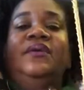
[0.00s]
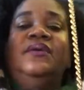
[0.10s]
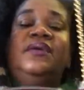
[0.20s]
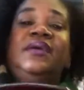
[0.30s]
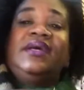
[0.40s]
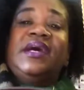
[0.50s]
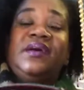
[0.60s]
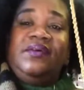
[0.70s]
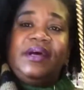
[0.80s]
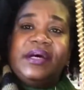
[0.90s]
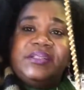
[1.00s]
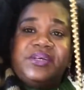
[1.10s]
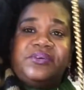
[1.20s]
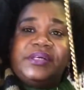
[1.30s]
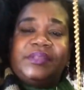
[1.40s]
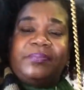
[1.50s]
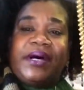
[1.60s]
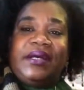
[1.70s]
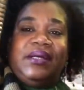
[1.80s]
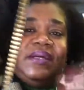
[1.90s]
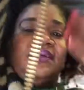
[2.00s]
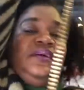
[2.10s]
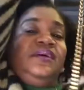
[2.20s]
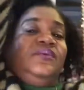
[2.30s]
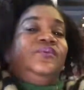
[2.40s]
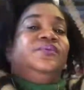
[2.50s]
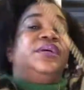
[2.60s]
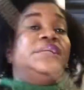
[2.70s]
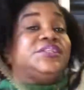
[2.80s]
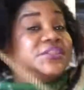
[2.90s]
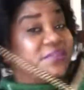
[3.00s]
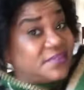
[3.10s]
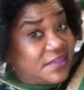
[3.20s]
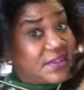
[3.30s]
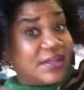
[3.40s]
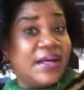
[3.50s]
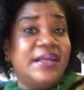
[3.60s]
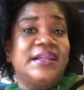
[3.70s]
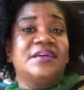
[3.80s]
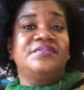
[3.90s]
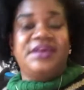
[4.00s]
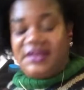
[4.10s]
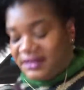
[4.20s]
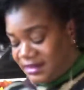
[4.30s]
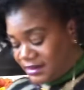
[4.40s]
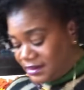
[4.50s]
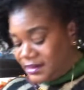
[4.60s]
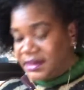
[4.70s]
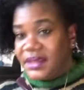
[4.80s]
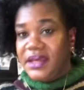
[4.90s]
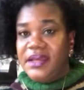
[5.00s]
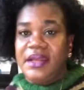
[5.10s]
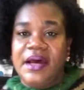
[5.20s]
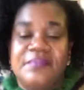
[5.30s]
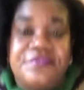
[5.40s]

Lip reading: you can carry it as a crossbody, which I love it. And again, I'm